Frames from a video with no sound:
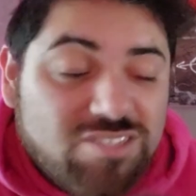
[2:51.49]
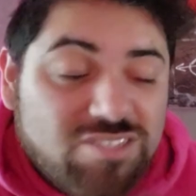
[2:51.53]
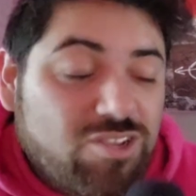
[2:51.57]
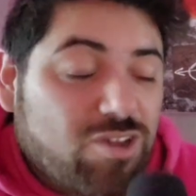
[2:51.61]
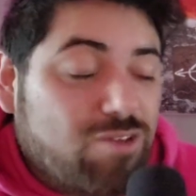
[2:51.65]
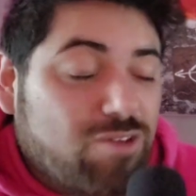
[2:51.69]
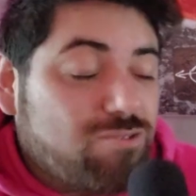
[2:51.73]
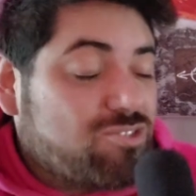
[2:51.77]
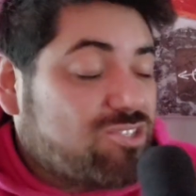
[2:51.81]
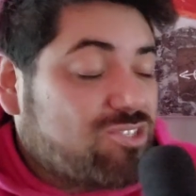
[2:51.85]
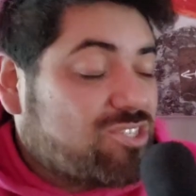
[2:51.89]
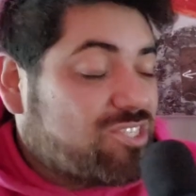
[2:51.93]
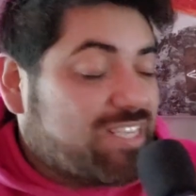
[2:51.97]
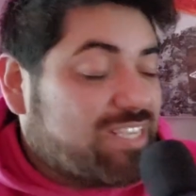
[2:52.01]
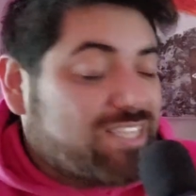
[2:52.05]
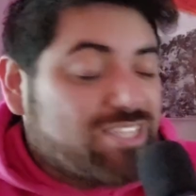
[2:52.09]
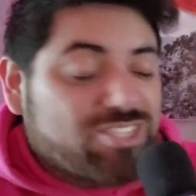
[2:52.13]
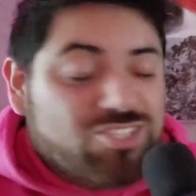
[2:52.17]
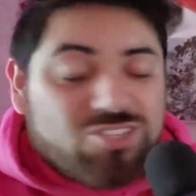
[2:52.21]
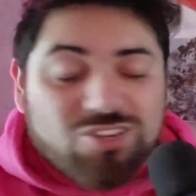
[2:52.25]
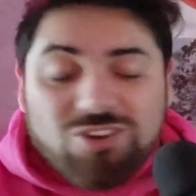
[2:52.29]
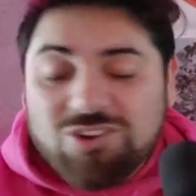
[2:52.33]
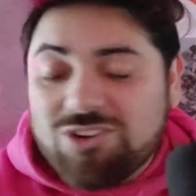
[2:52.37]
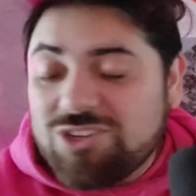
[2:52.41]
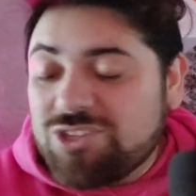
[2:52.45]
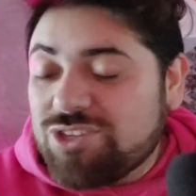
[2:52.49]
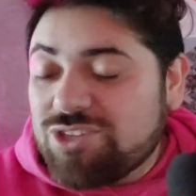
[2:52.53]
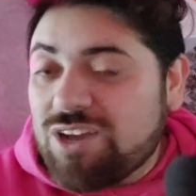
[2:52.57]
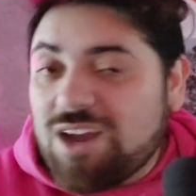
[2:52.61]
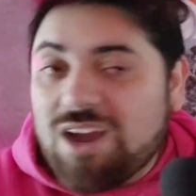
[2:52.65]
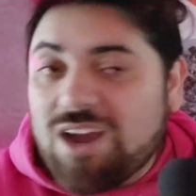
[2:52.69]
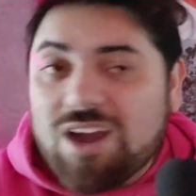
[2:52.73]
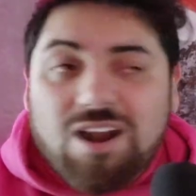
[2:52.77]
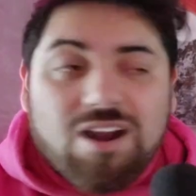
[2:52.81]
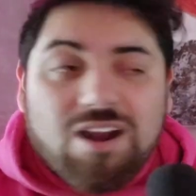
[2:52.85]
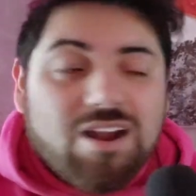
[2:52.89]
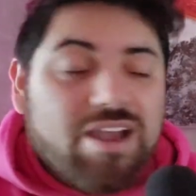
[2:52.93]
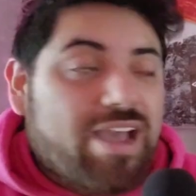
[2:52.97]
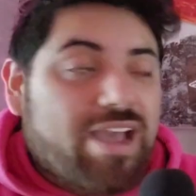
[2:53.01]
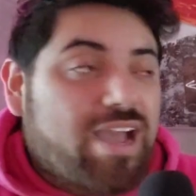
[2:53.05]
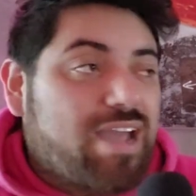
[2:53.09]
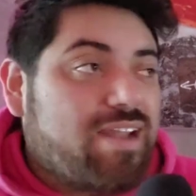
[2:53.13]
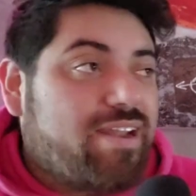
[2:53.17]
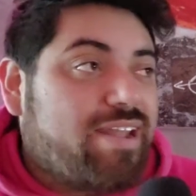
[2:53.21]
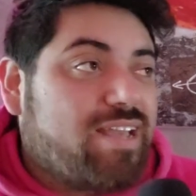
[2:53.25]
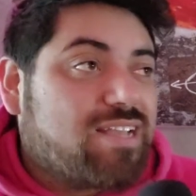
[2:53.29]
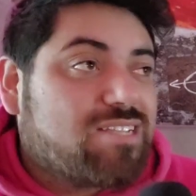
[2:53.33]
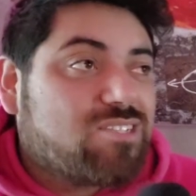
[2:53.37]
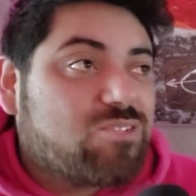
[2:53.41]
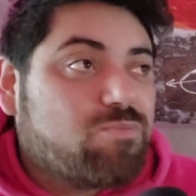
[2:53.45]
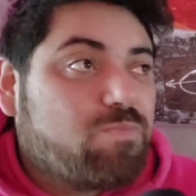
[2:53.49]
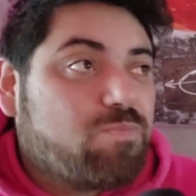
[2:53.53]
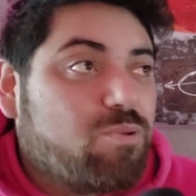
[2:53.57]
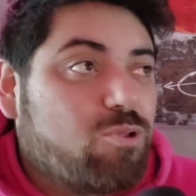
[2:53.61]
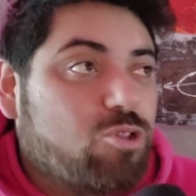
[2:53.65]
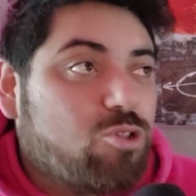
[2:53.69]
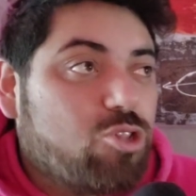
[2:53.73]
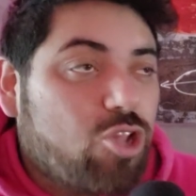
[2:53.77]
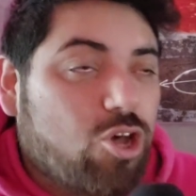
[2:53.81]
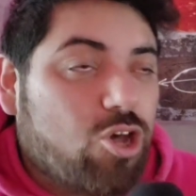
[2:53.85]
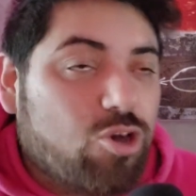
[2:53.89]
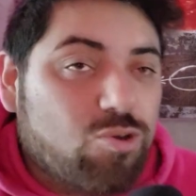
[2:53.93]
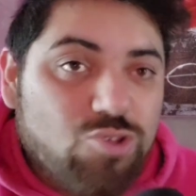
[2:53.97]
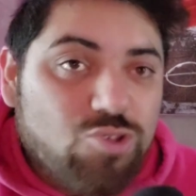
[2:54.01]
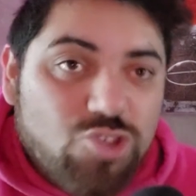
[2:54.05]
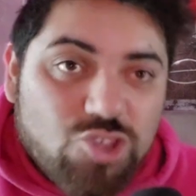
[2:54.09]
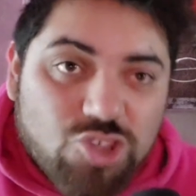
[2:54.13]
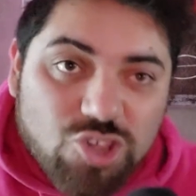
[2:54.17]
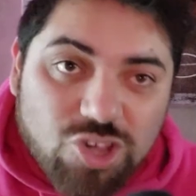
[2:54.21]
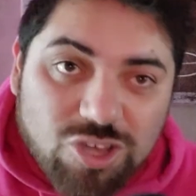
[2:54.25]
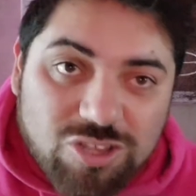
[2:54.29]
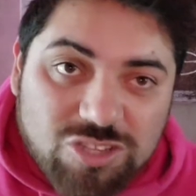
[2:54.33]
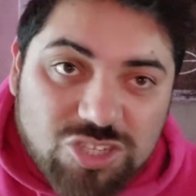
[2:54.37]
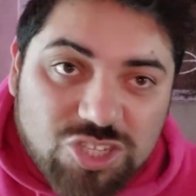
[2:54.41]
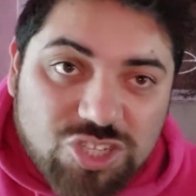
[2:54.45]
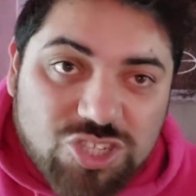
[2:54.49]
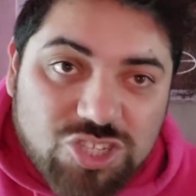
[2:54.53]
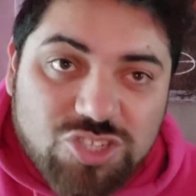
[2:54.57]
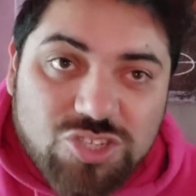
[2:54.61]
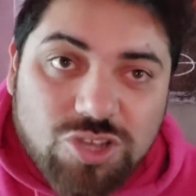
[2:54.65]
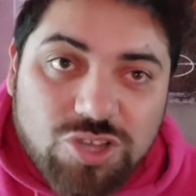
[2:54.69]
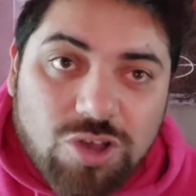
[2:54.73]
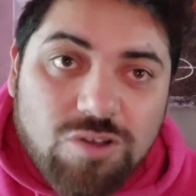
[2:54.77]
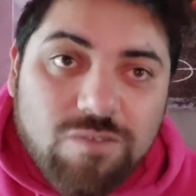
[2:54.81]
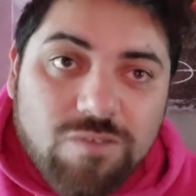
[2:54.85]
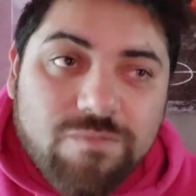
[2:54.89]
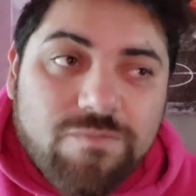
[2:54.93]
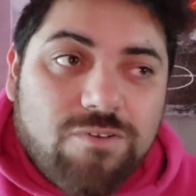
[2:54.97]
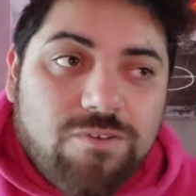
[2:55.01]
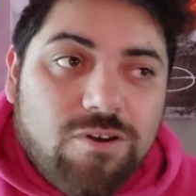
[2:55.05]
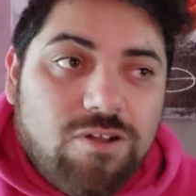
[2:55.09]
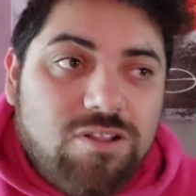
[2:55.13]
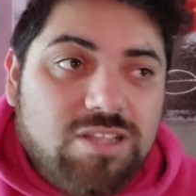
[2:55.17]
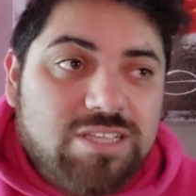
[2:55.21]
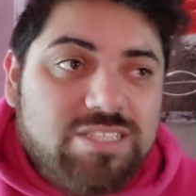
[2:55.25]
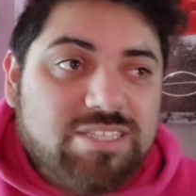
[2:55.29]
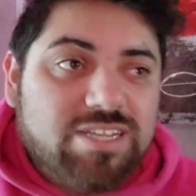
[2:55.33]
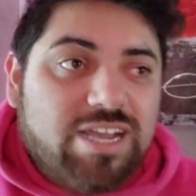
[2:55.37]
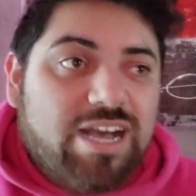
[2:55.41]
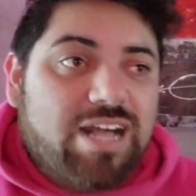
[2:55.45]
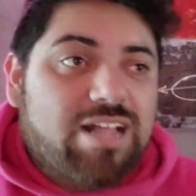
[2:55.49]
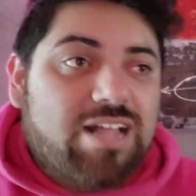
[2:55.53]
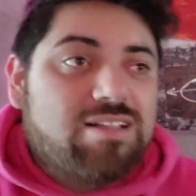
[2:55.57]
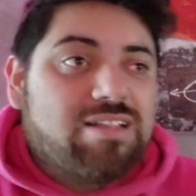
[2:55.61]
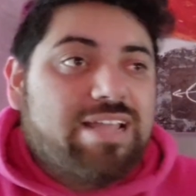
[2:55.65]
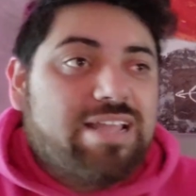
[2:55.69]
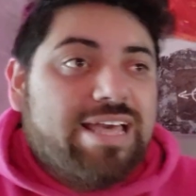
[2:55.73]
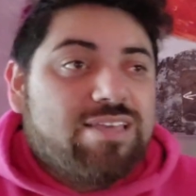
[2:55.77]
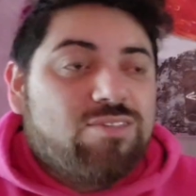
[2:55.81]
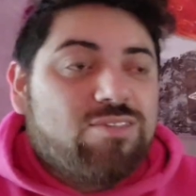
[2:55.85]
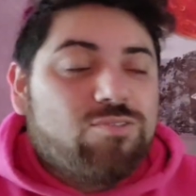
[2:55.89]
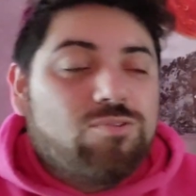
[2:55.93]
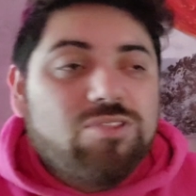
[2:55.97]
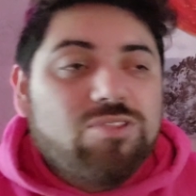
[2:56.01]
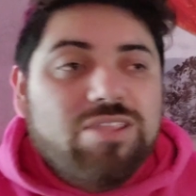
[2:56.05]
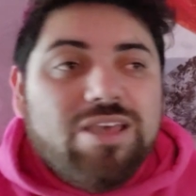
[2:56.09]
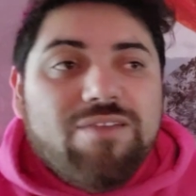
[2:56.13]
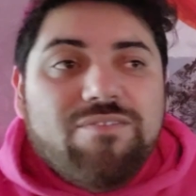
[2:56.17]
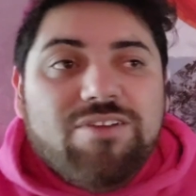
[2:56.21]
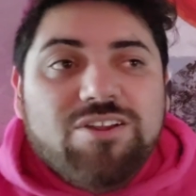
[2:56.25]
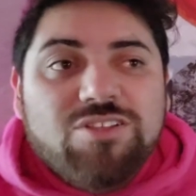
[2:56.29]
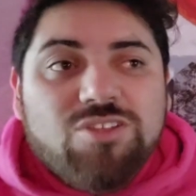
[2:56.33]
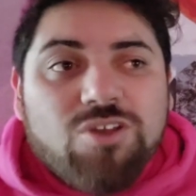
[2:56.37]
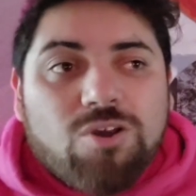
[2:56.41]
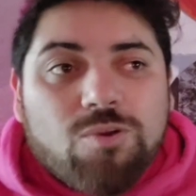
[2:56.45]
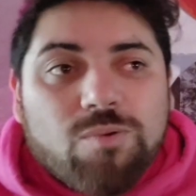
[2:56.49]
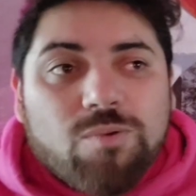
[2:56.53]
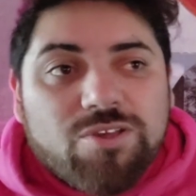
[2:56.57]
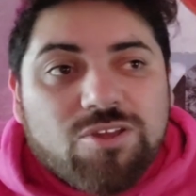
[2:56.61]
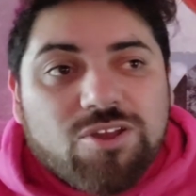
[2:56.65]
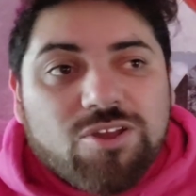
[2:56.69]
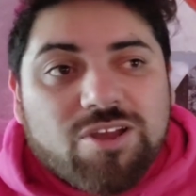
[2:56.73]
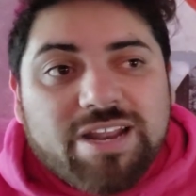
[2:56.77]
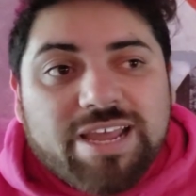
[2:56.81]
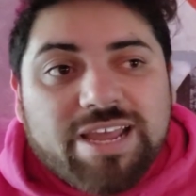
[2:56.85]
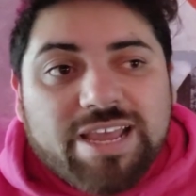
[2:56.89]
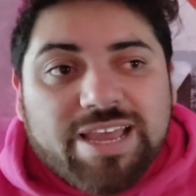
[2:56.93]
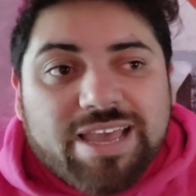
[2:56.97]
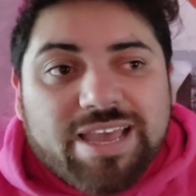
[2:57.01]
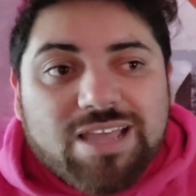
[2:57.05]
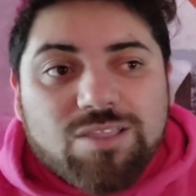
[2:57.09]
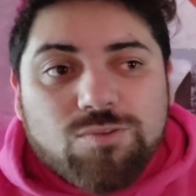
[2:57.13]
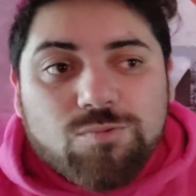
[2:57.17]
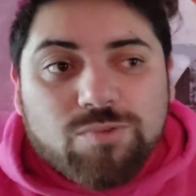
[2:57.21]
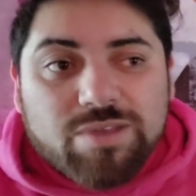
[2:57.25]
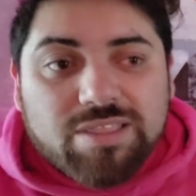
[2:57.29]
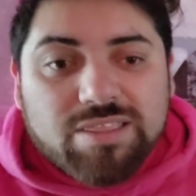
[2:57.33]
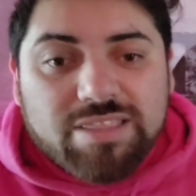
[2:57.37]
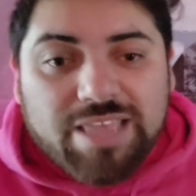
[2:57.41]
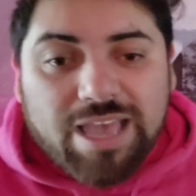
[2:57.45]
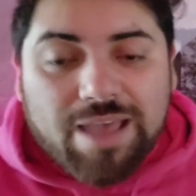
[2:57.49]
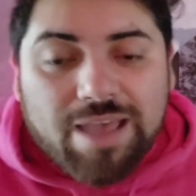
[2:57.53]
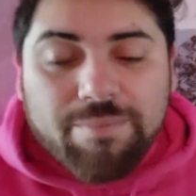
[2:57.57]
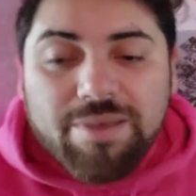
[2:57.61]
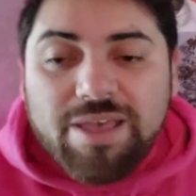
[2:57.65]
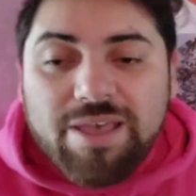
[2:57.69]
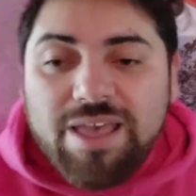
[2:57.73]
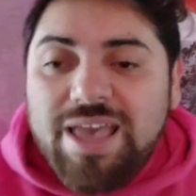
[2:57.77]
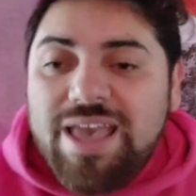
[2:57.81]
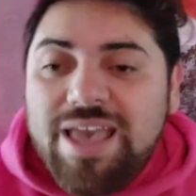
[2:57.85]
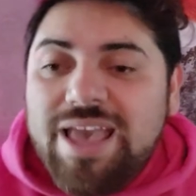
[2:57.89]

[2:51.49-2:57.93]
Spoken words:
those sisters are an explosion, so volatile, like you never know what you're gonna get with them.